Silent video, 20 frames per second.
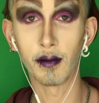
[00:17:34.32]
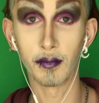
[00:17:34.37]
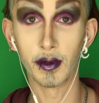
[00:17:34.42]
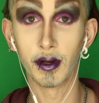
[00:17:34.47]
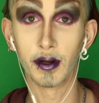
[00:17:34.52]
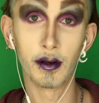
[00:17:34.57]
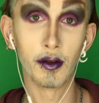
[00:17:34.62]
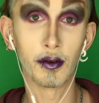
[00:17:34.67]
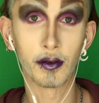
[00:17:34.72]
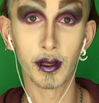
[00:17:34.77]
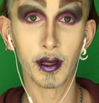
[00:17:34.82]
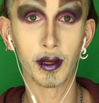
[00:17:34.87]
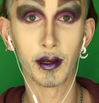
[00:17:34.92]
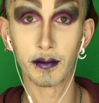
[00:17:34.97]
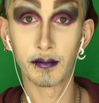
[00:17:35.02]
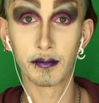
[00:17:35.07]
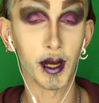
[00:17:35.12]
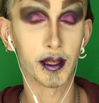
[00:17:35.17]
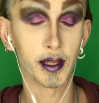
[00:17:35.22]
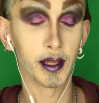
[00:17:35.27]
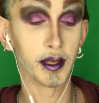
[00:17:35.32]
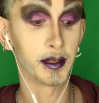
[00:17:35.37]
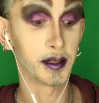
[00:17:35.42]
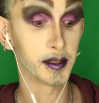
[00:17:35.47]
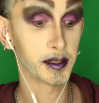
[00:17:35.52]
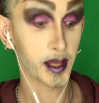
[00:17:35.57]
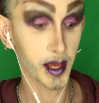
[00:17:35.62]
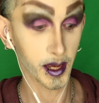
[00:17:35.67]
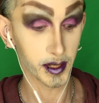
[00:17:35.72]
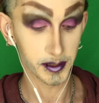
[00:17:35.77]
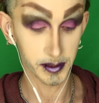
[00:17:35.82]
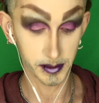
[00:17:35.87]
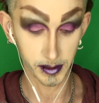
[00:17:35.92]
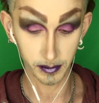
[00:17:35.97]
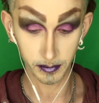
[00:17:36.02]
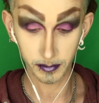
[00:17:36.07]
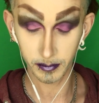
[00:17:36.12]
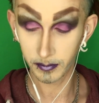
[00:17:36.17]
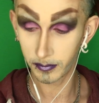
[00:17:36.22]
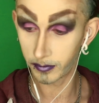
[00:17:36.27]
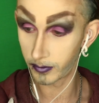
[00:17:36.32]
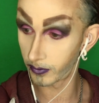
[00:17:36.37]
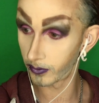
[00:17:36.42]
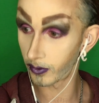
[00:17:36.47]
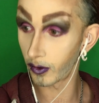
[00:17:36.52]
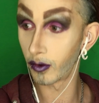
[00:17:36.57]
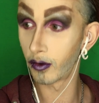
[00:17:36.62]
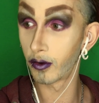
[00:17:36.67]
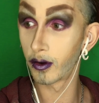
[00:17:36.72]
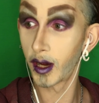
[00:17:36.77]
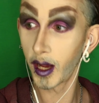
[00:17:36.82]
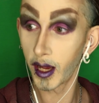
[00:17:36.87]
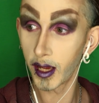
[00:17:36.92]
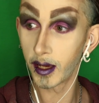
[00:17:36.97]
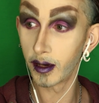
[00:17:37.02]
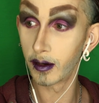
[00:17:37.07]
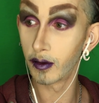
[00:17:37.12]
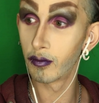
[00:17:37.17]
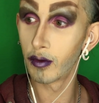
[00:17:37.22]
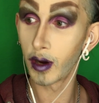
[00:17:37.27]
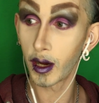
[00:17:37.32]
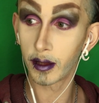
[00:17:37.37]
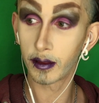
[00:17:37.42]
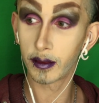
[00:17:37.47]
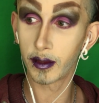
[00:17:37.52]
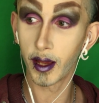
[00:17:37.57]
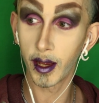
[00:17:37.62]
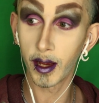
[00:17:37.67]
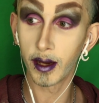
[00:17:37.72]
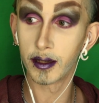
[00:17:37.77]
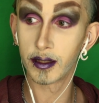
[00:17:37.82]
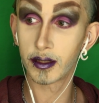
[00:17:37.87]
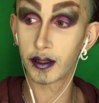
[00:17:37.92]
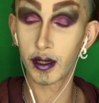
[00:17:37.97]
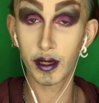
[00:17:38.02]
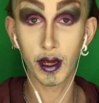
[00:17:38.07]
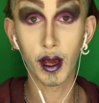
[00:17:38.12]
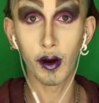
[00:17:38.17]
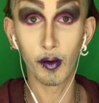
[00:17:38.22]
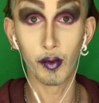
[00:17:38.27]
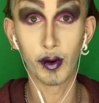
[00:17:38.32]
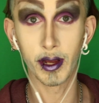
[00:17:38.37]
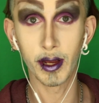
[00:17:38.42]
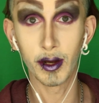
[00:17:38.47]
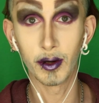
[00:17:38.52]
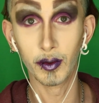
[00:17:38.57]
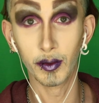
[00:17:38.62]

I'm looking fucking disgusting. For real, what the hell is going